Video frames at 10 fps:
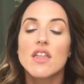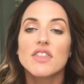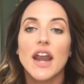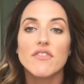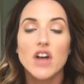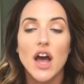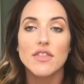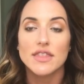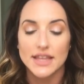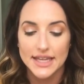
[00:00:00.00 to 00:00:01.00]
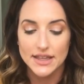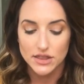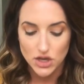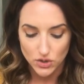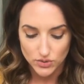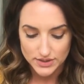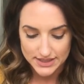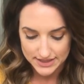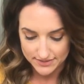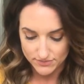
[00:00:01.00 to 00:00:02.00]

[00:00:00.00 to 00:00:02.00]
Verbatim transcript: then I've got those